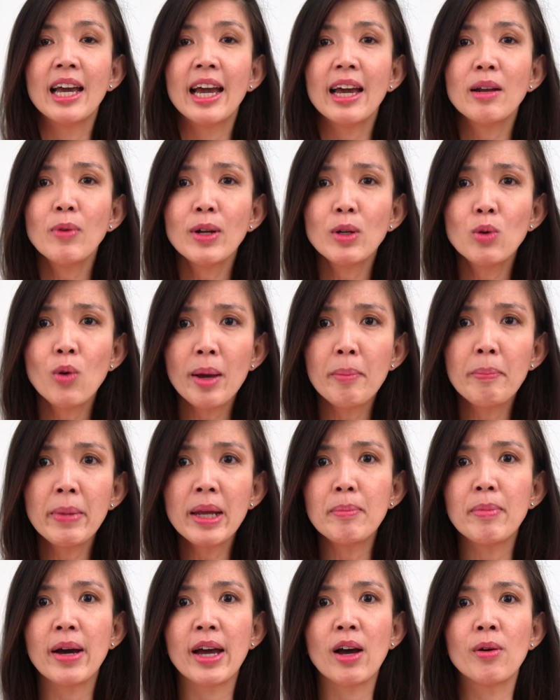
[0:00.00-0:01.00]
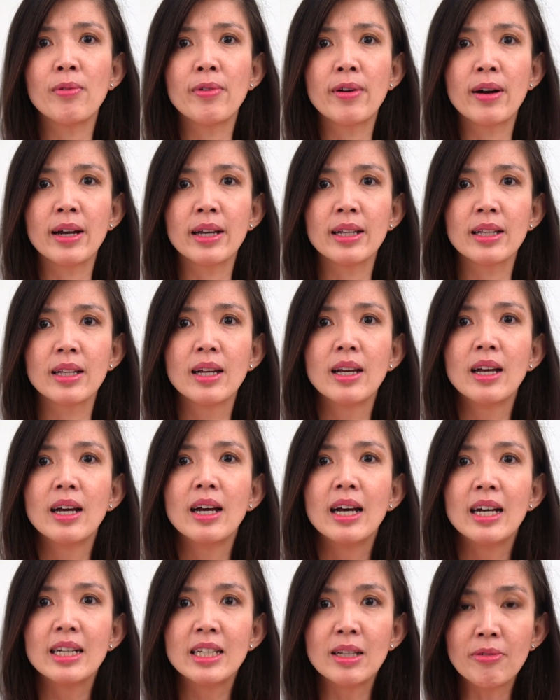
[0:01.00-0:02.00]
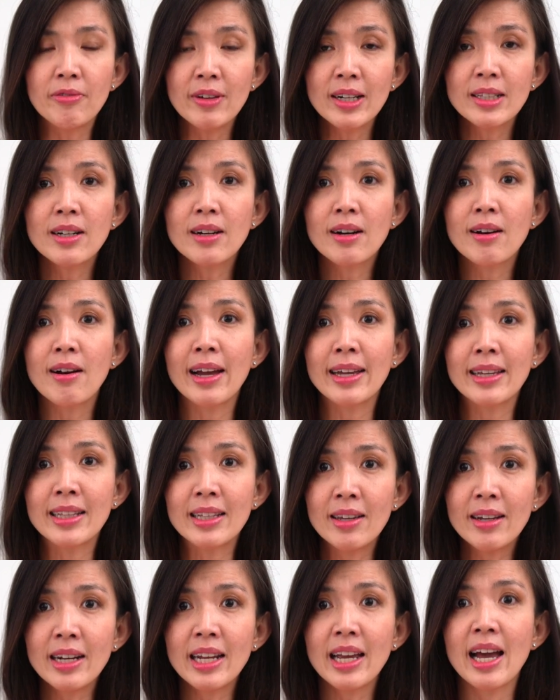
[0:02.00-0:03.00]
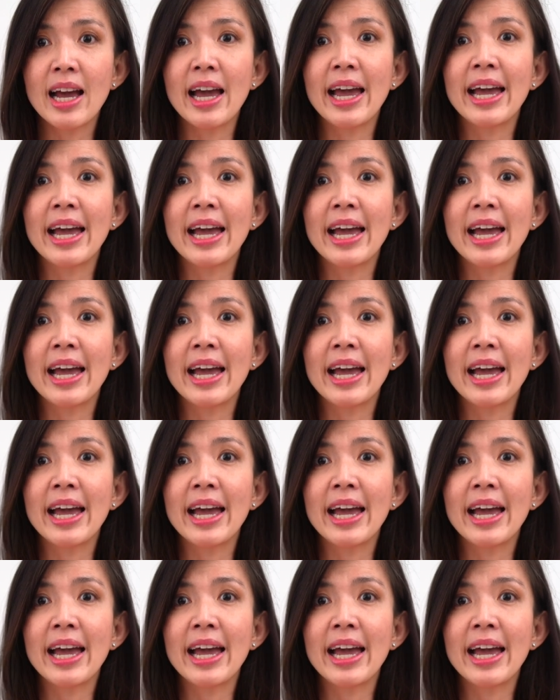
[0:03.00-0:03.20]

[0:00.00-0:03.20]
And what do I mean by override? The filter criteria